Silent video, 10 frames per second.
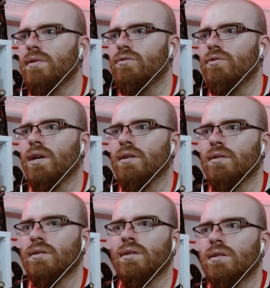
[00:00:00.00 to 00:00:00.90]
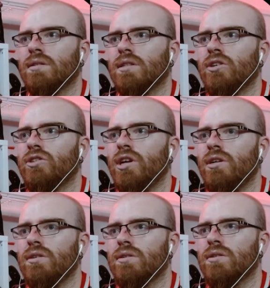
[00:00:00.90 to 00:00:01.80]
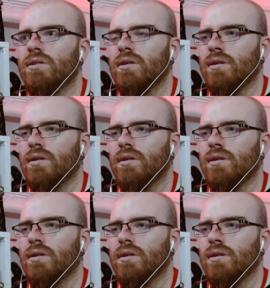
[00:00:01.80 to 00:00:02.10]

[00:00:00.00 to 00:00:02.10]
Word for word: Tuna. Sardines.